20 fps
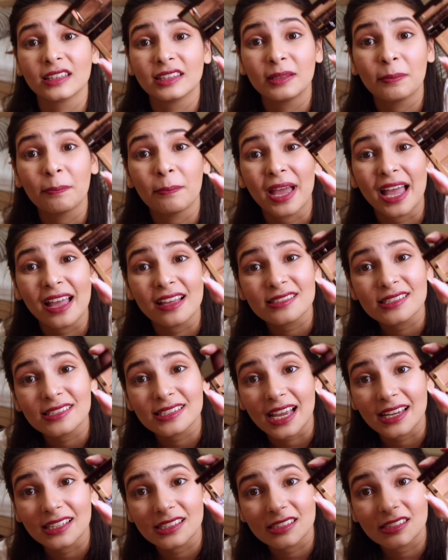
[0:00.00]
the pan
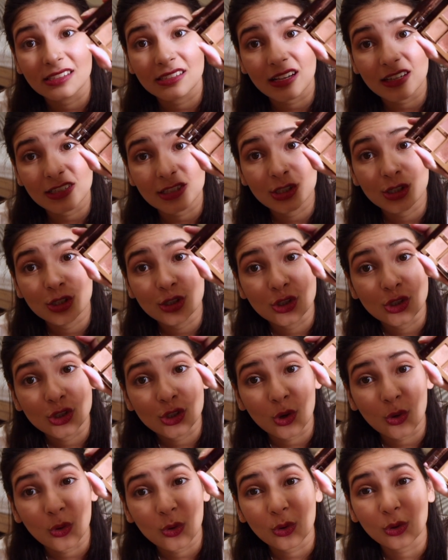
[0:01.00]
sizes are
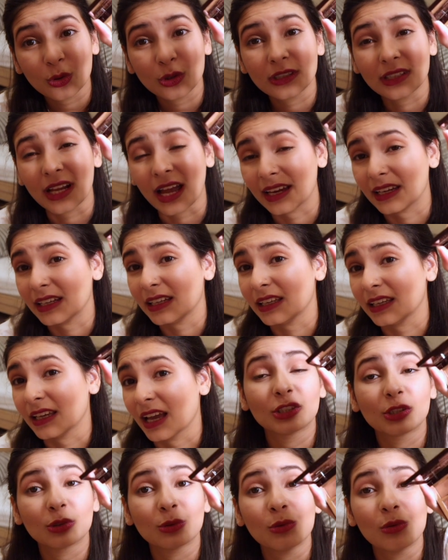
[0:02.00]
so
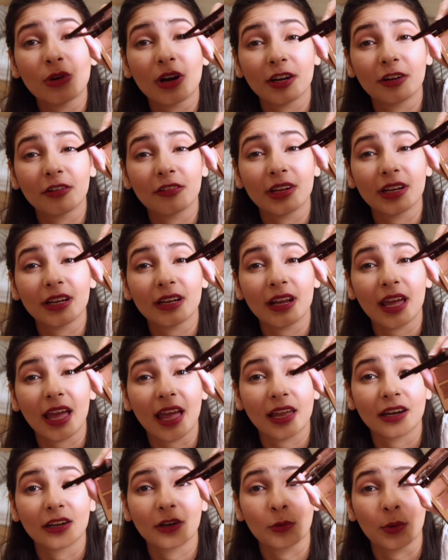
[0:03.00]
tiny.
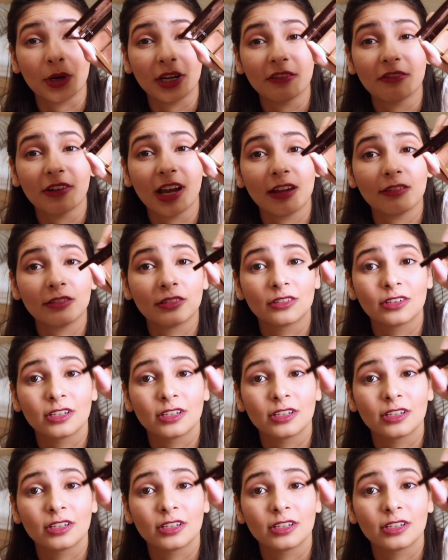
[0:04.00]
225